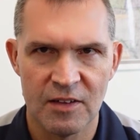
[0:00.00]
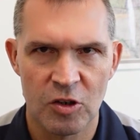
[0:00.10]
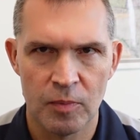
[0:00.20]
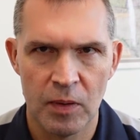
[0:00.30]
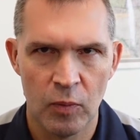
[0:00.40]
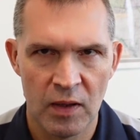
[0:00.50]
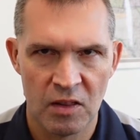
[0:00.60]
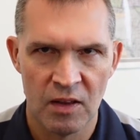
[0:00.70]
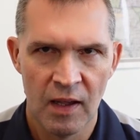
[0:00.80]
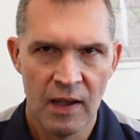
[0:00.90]
Derby
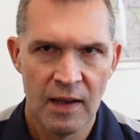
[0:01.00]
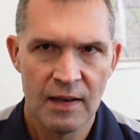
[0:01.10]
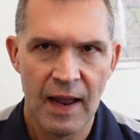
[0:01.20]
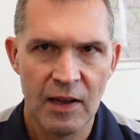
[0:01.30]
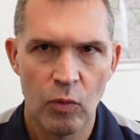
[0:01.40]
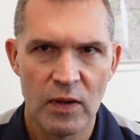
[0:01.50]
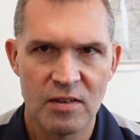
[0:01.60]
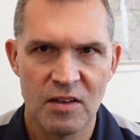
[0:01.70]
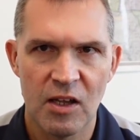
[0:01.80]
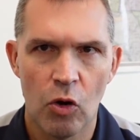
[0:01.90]
with
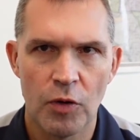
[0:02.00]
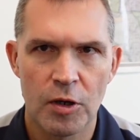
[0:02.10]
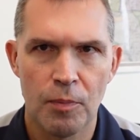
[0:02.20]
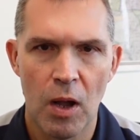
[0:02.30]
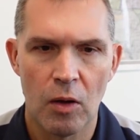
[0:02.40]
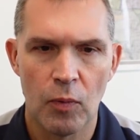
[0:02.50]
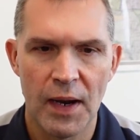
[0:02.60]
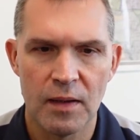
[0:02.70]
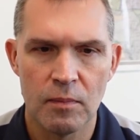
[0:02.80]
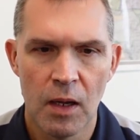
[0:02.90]
Nyquist. The owner, Paul
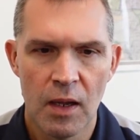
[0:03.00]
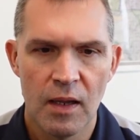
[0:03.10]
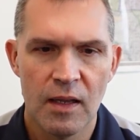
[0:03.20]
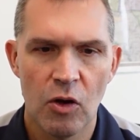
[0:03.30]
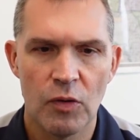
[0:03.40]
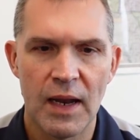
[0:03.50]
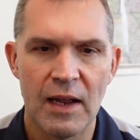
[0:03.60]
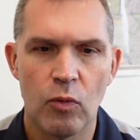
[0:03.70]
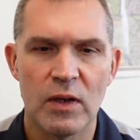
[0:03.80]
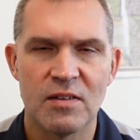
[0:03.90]
Redham, he owned
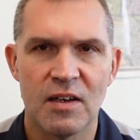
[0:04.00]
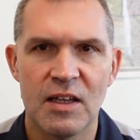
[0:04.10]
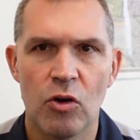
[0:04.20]
Nyquist and he